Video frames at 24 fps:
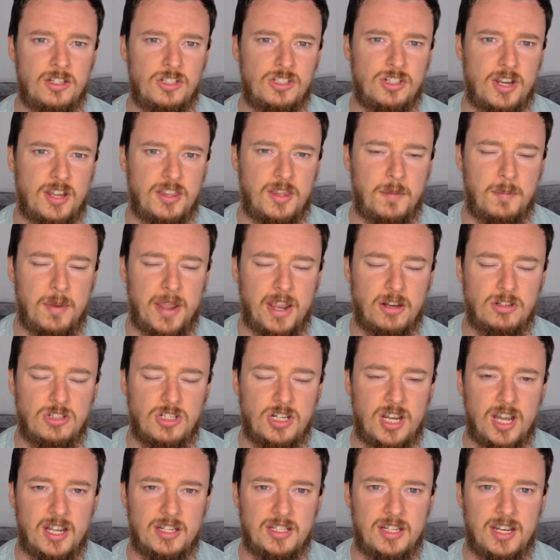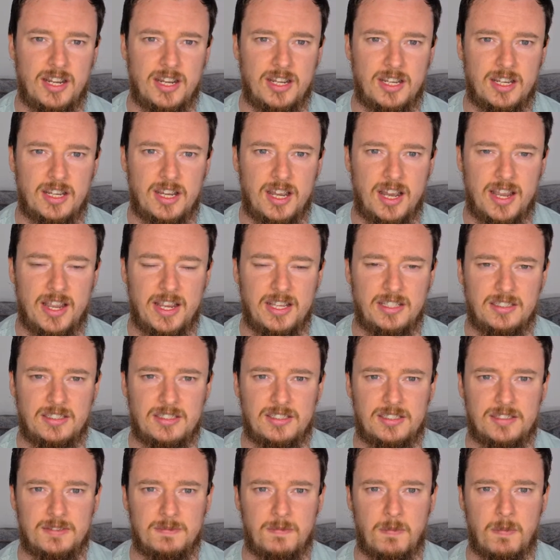Join the Patreon link,
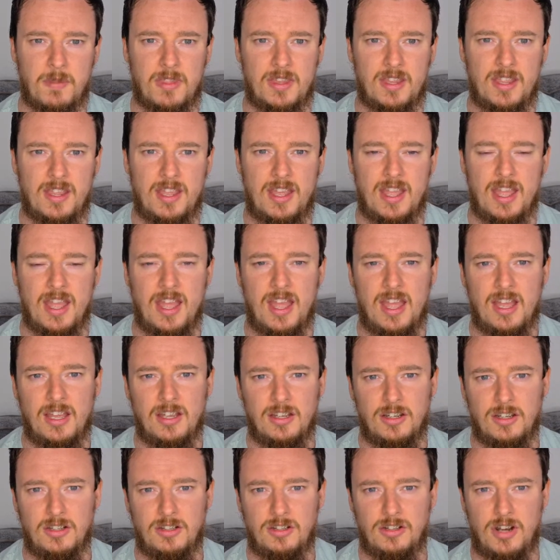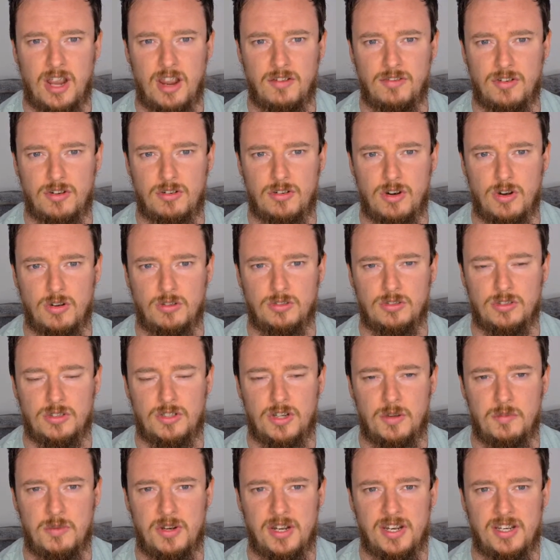guys. Ever-growing
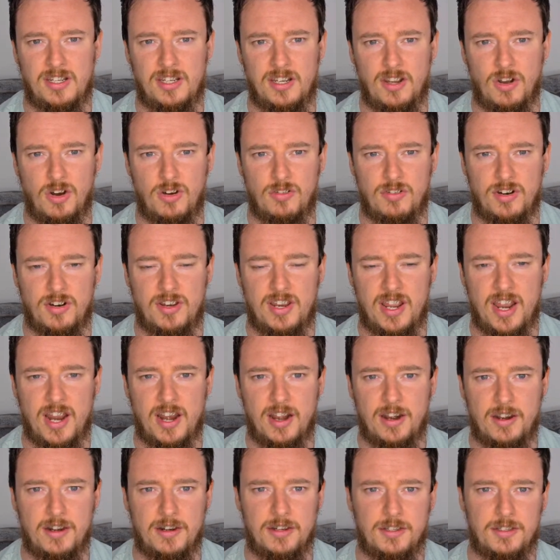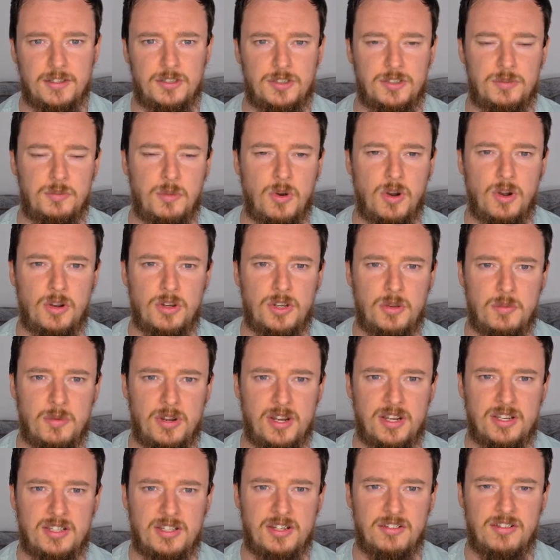community over there, small
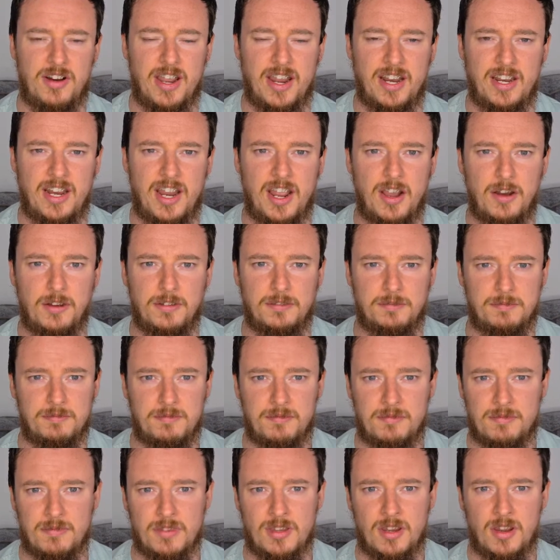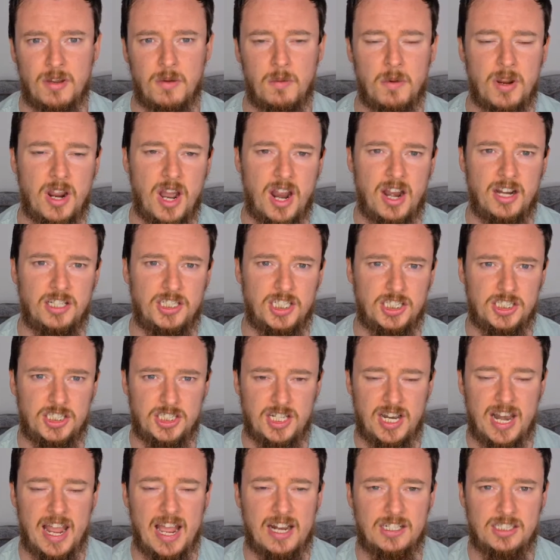community right now. We got a
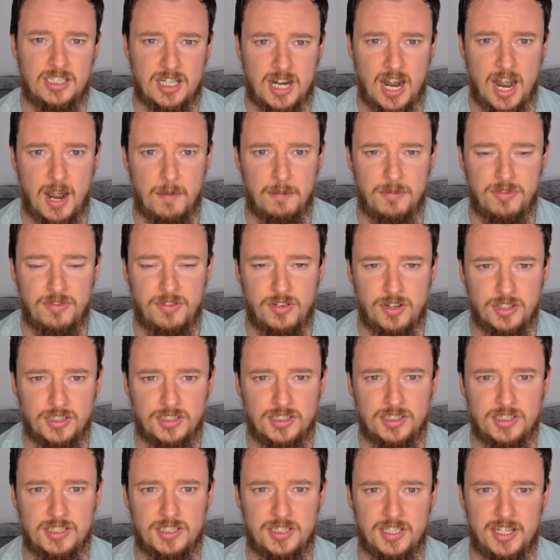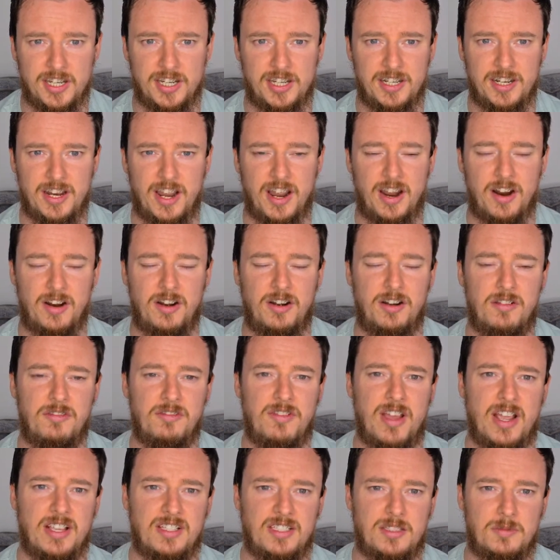digital large cap fund in our
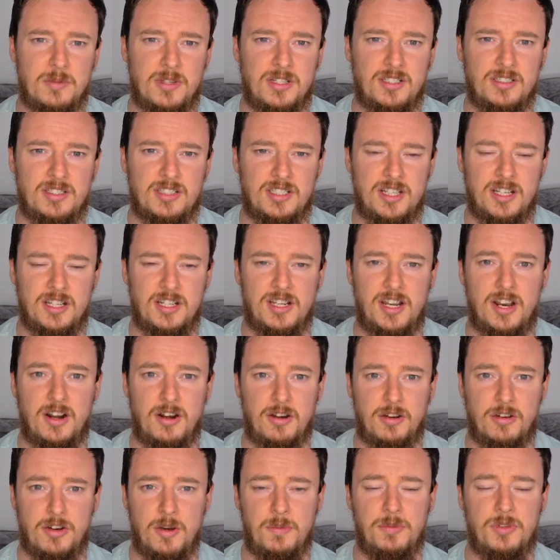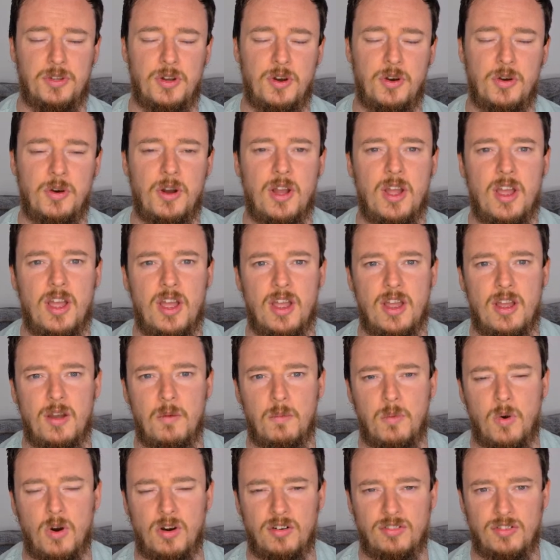investments in our crypto
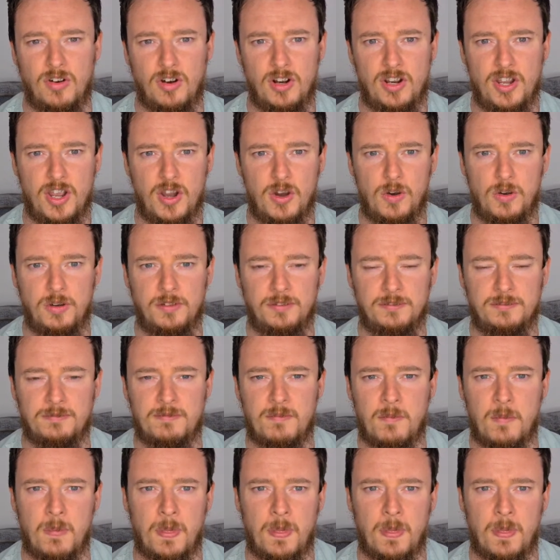portfolio.